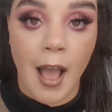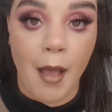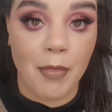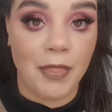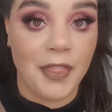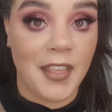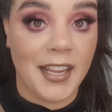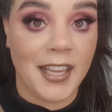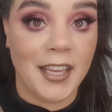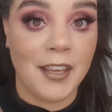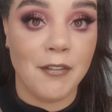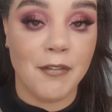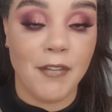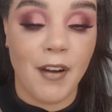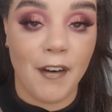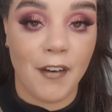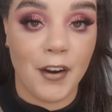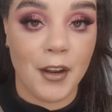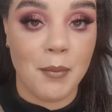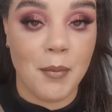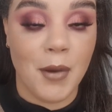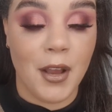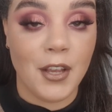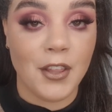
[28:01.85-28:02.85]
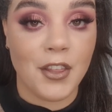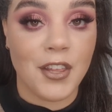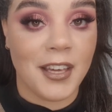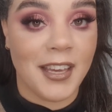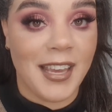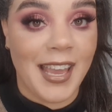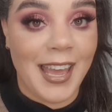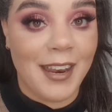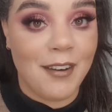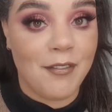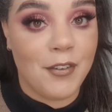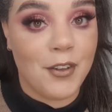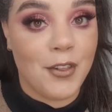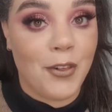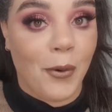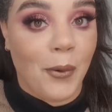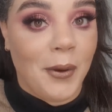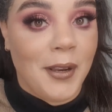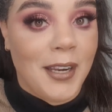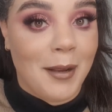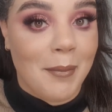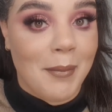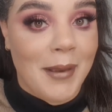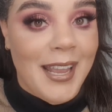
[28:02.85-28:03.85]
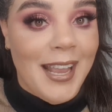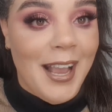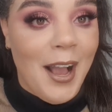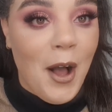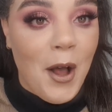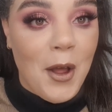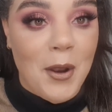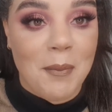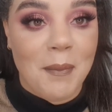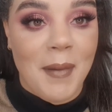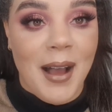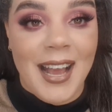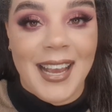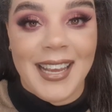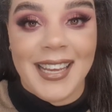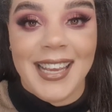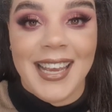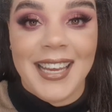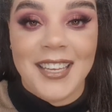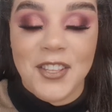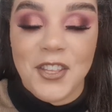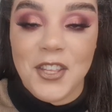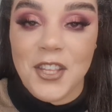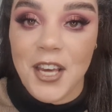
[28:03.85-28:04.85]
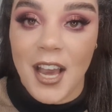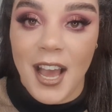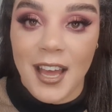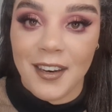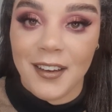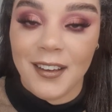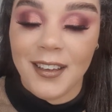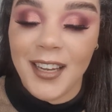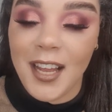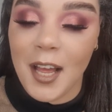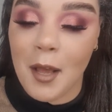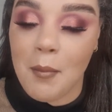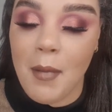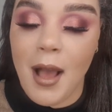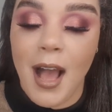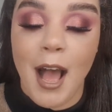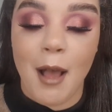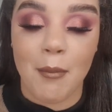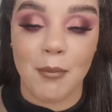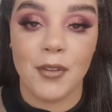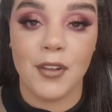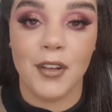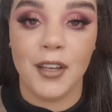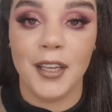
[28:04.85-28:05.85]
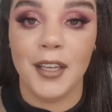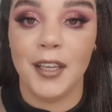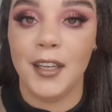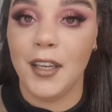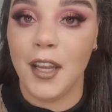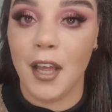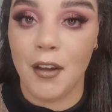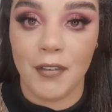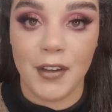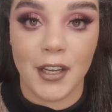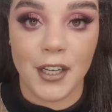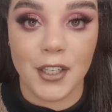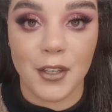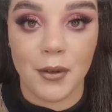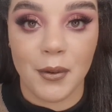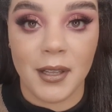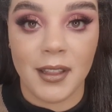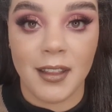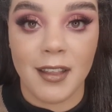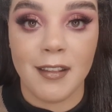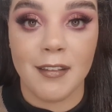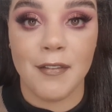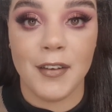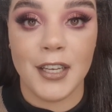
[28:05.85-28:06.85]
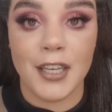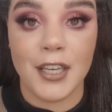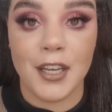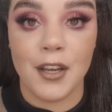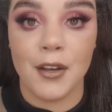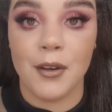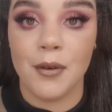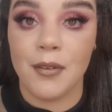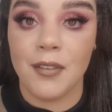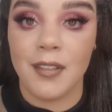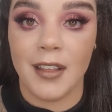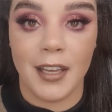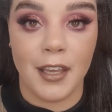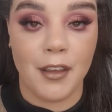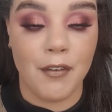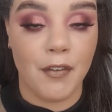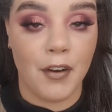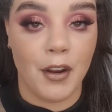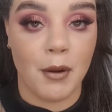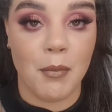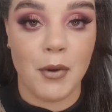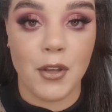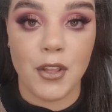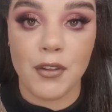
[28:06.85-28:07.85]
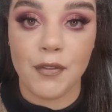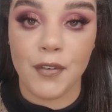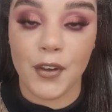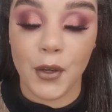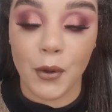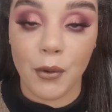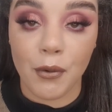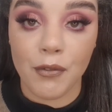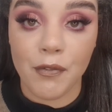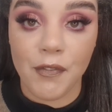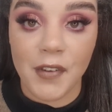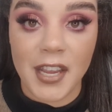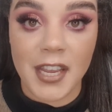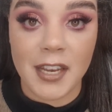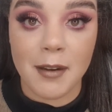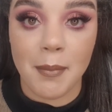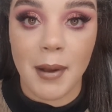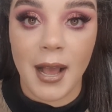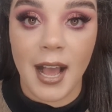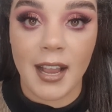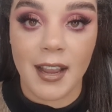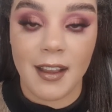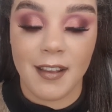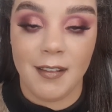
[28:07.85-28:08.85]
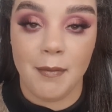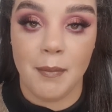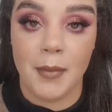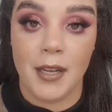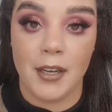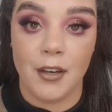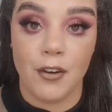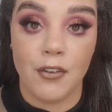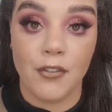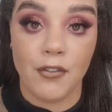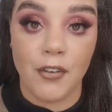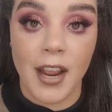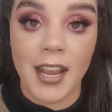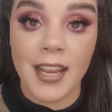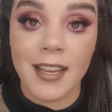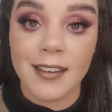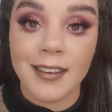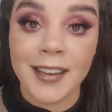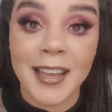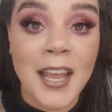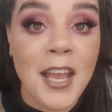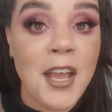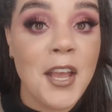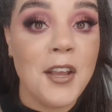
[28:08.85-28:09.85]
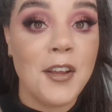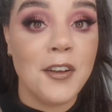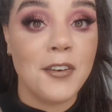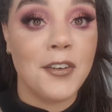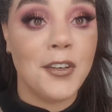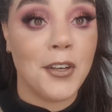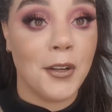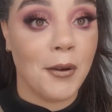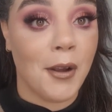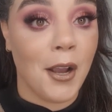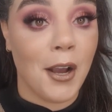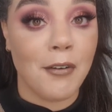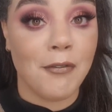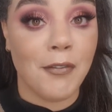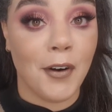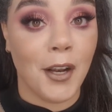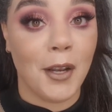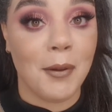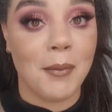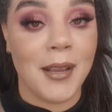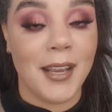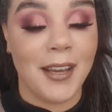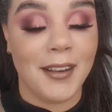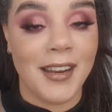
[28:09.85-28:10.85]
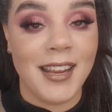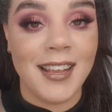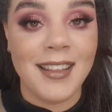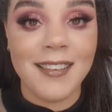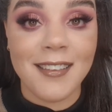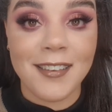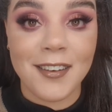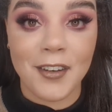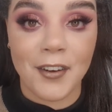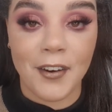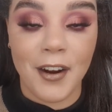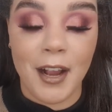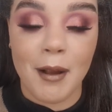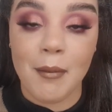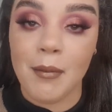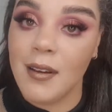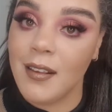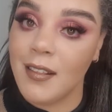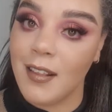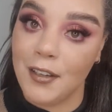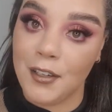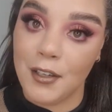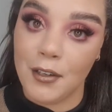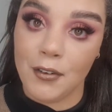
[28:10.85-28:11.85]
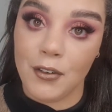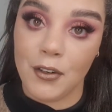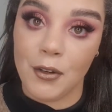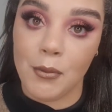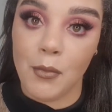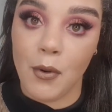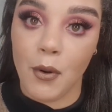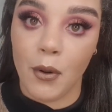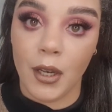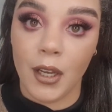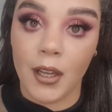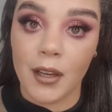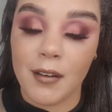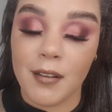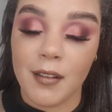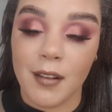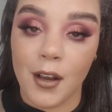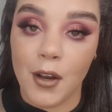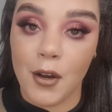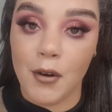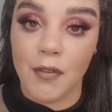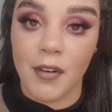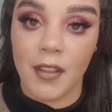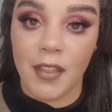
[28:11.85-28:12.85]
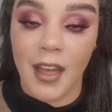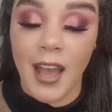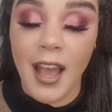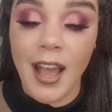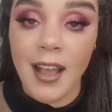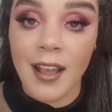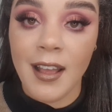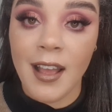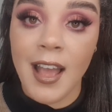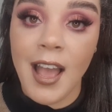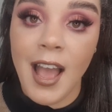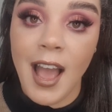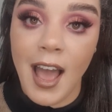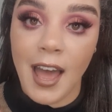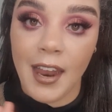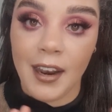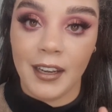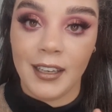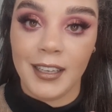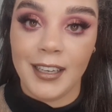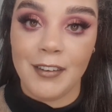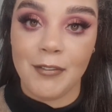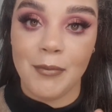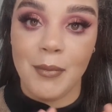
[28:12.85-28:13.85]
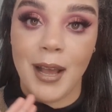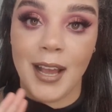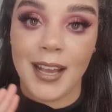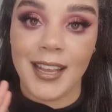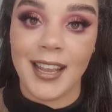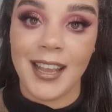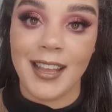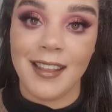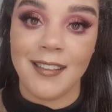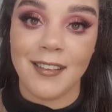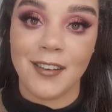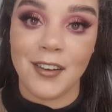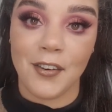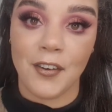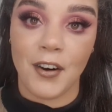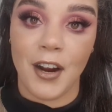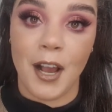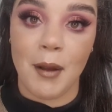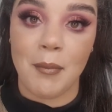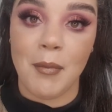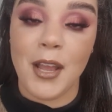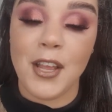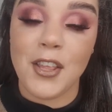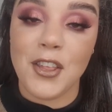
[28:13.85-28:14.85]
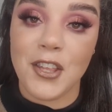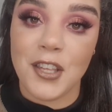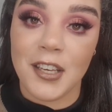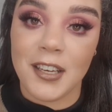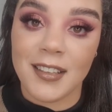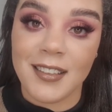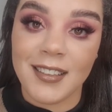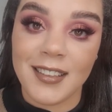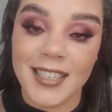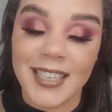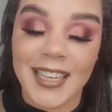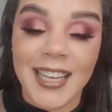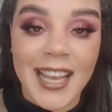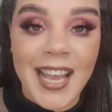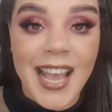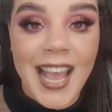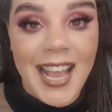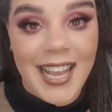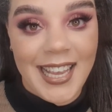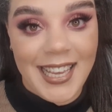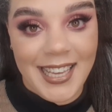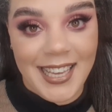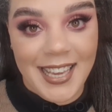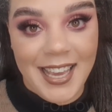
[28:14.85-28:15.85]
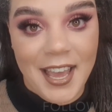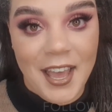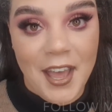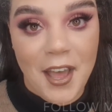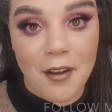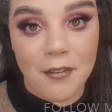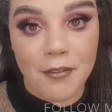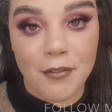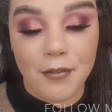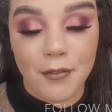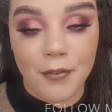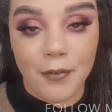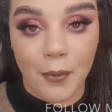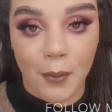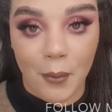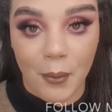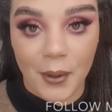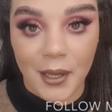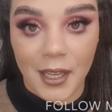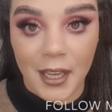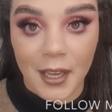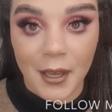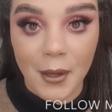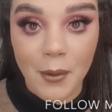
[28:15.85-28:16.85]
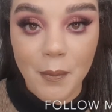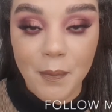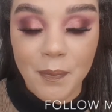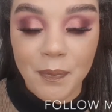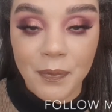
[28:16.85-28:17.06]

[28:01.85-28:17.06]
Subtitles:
Thank you very much again for joining me on my channel. I'm absolutely loving doing these videos. Thank you very much for your feedback. It's been great. Do go follow me on Instagram because I do more looks over there, and I'll leave my Instagram just here for you.